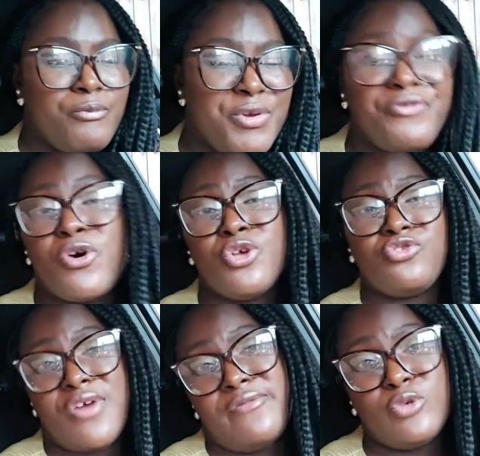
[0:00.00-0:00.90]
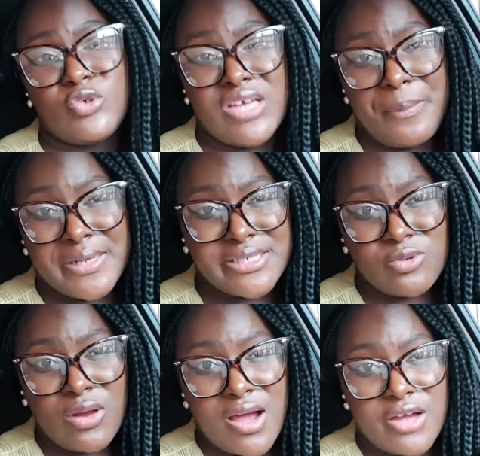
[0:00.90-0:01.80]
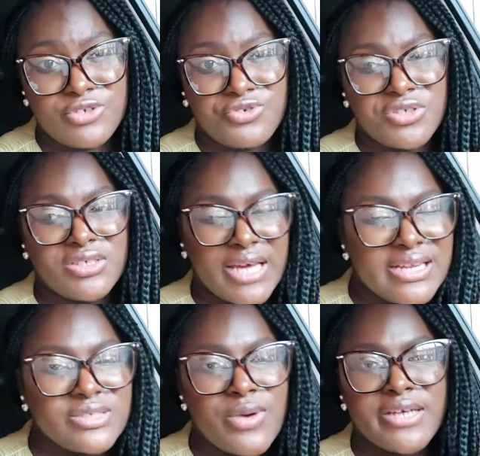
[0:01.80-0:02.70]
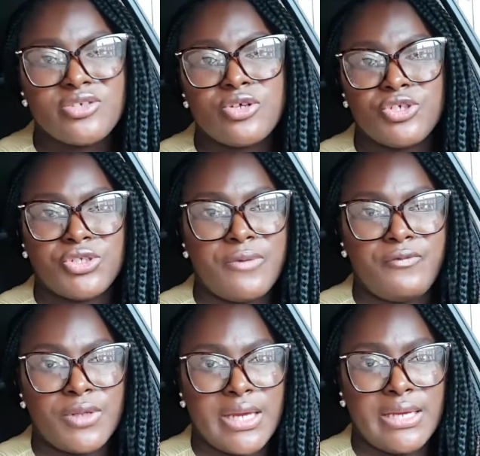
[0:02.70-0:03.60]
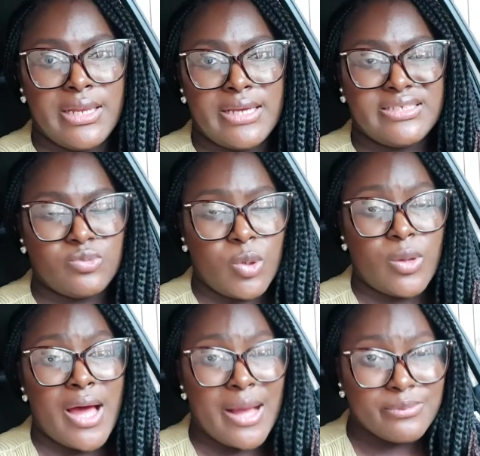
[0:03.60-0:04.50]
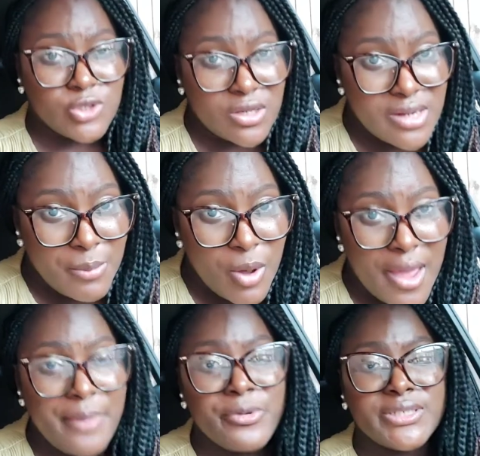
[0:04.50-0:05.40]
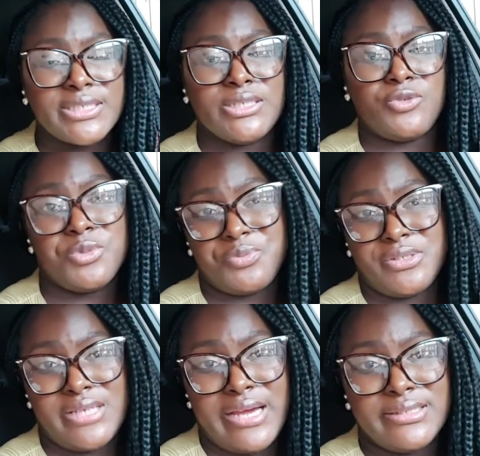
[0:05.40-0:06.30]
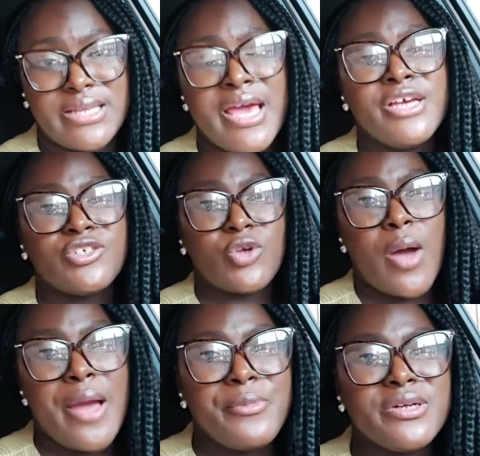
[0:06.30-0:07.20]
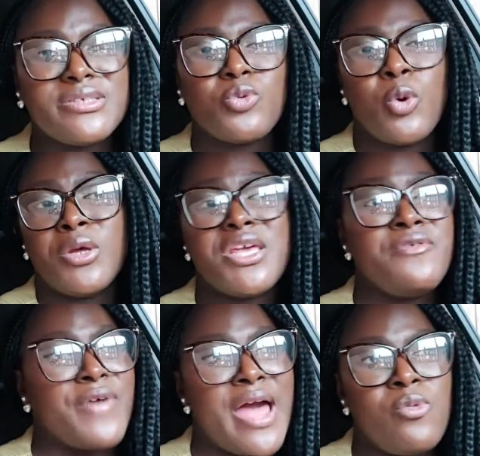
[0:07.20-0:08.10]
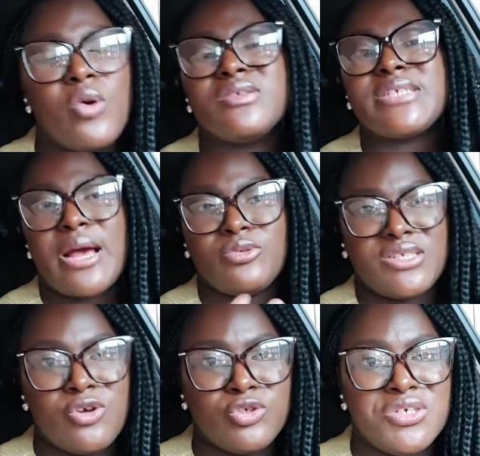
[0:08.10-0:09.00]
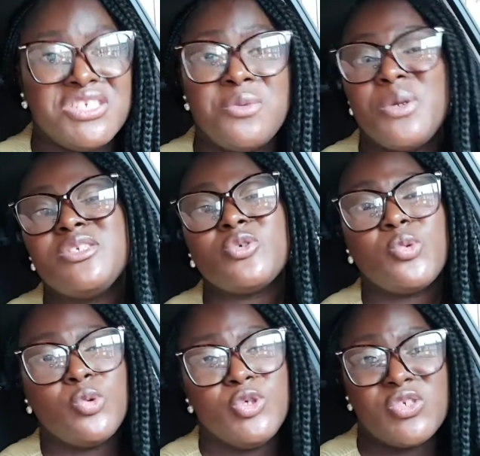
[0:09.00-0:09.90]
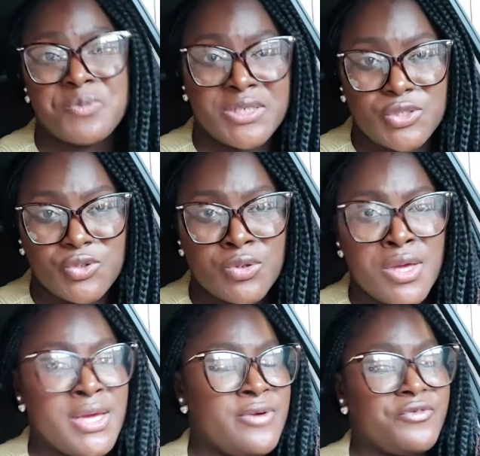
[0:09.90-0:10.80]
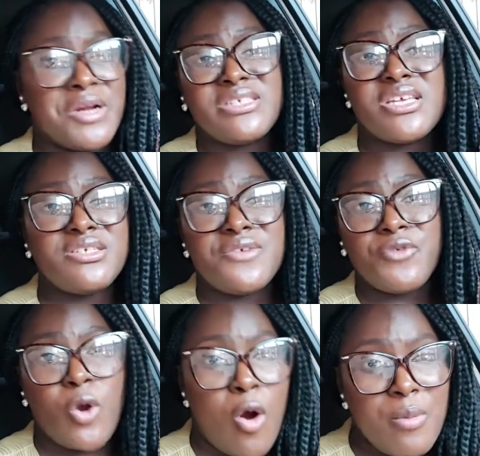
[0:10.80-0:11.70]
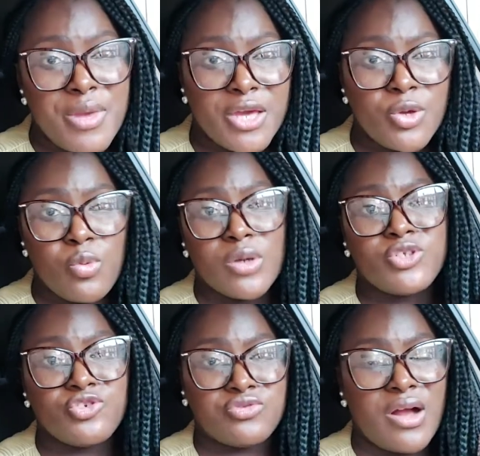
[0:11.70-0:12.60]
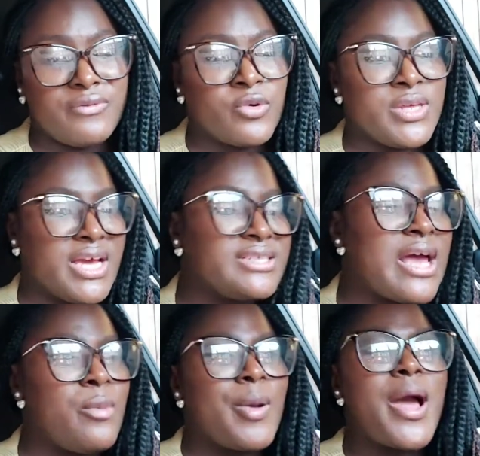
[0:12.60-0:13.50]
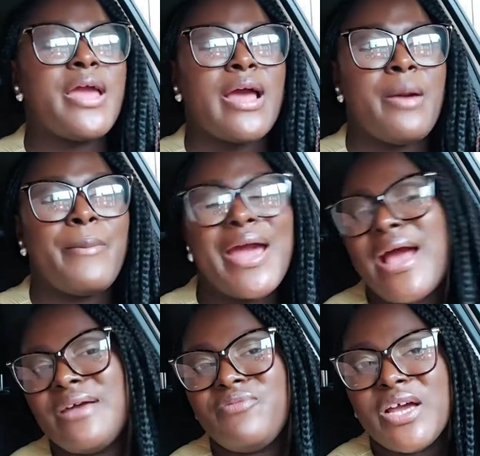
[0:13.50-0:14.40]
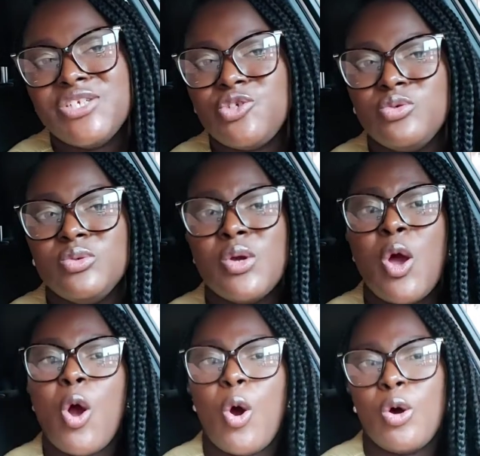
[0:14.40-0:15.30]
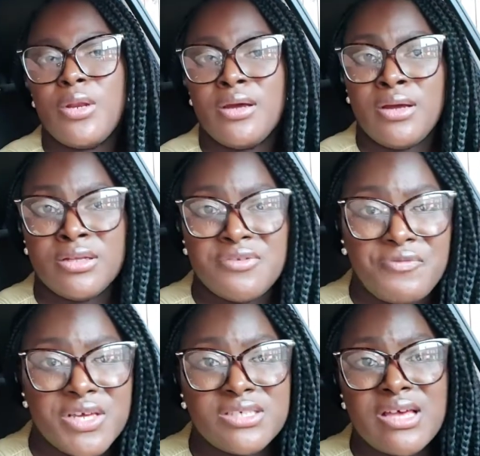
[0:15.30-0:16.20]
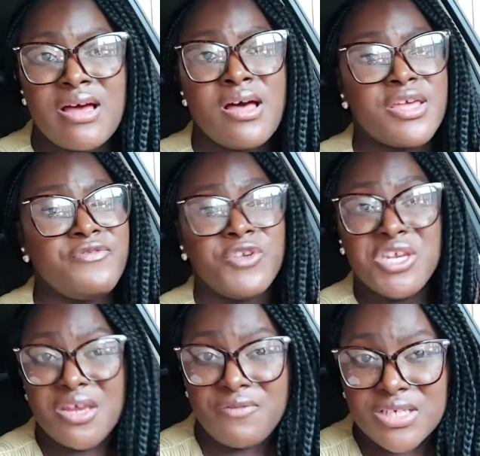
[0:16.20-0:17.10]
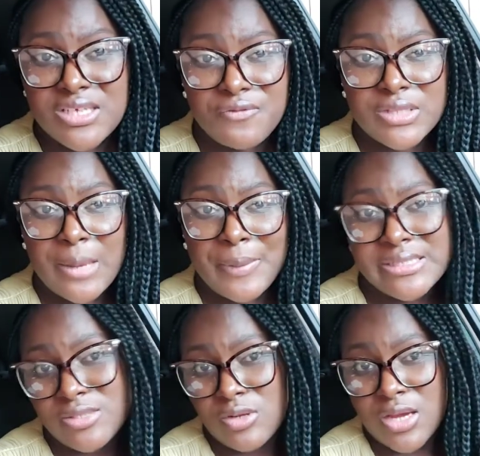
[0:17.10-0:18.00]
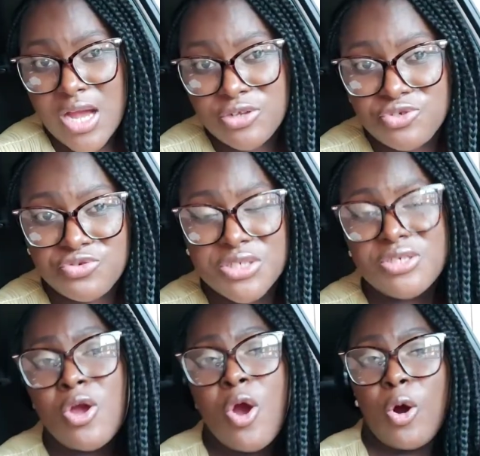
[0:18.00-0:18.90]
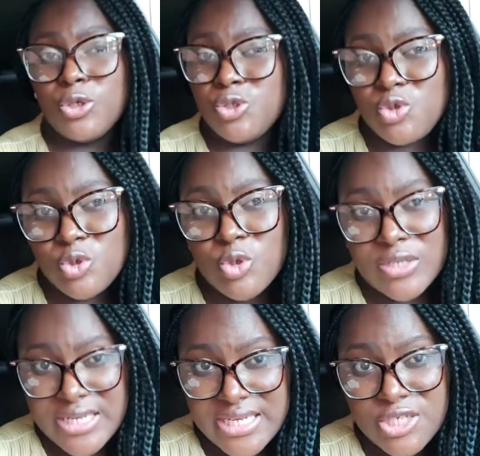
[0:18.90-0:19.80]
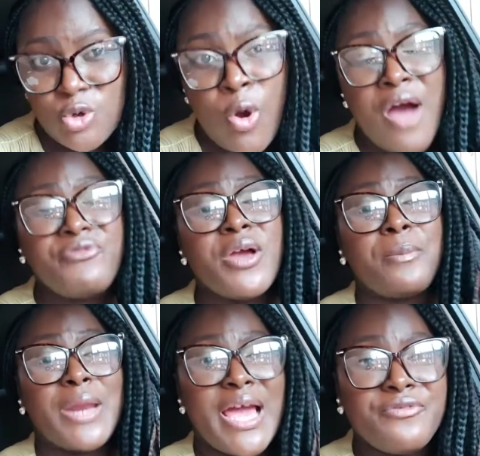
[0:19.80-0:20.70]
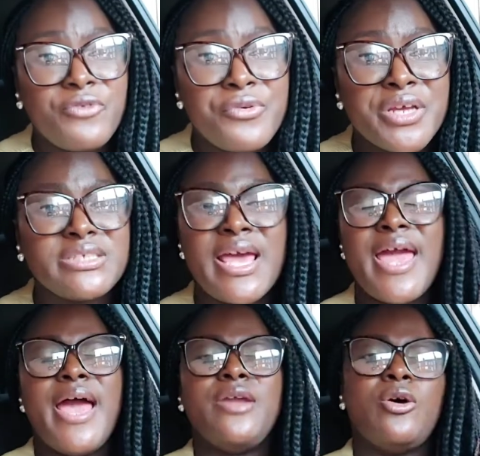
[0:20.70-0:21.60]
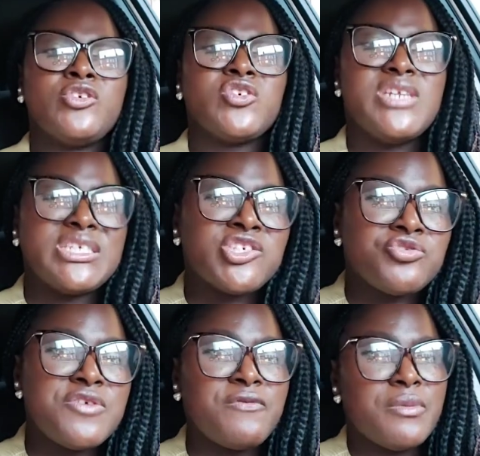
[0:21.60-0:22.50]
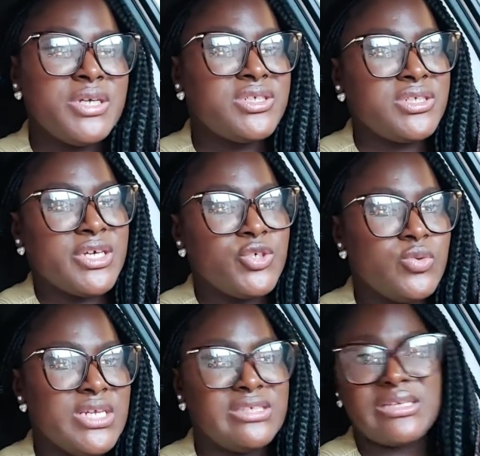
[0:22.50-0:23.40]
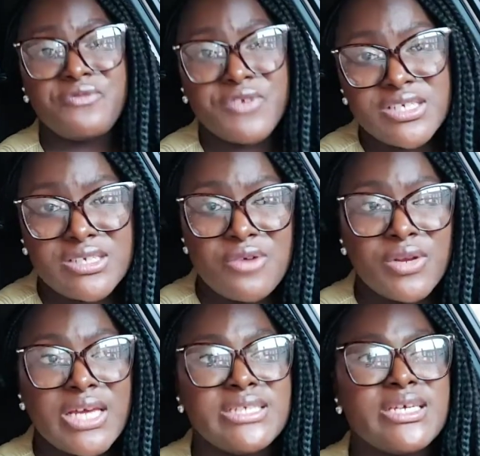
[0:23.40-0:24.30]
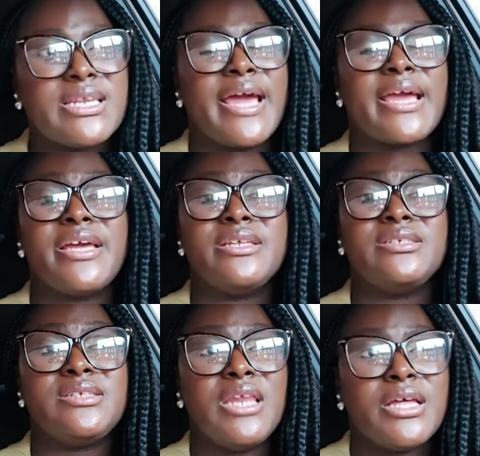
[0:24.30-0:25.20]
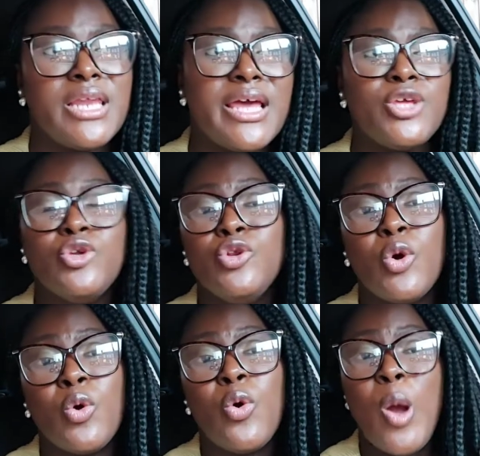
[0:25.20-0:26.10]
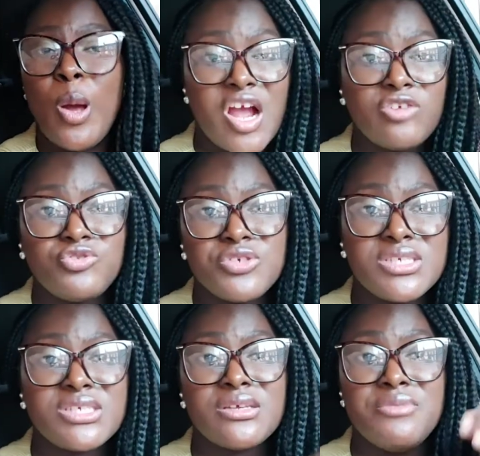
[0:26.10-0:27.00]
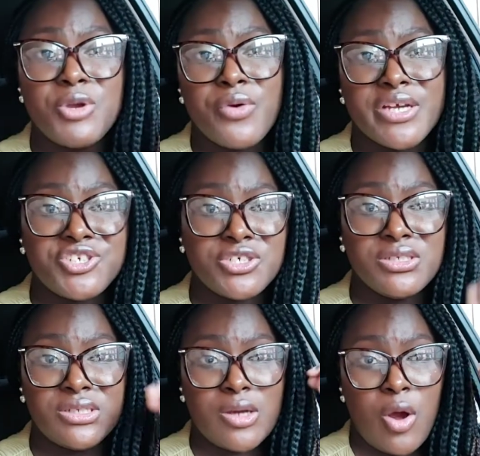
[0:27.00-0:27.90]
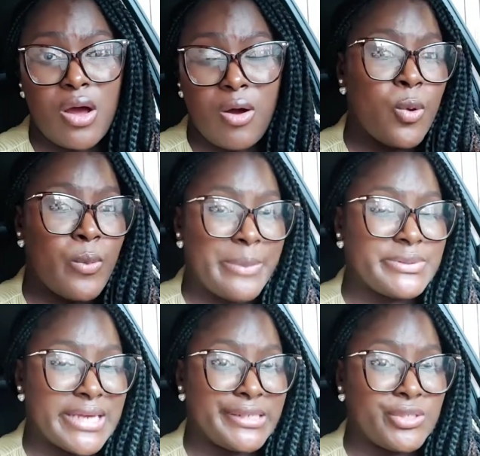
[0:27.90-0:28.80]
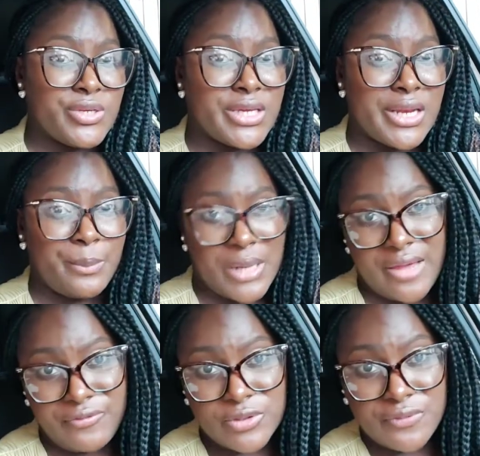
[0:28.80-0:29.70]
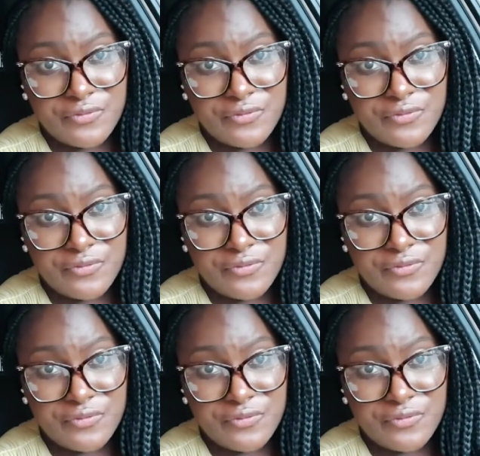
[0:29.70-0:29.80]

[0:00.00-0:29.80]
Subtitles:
before you travel to that particular country. That is why it's not a job for the airlines. Well, I'm talking about Emirates to be precise. So Emirates will, if I want, I will tell you. It depends on who you speak to. For instance, if you call me and you want to travel, yes, I might advise you on the visa, if you need a visa for that particular country, or you do not need it, or have you applied for it, and also necessary information that you need. So visa related, I can let you know the country's immigration website so you can apply for the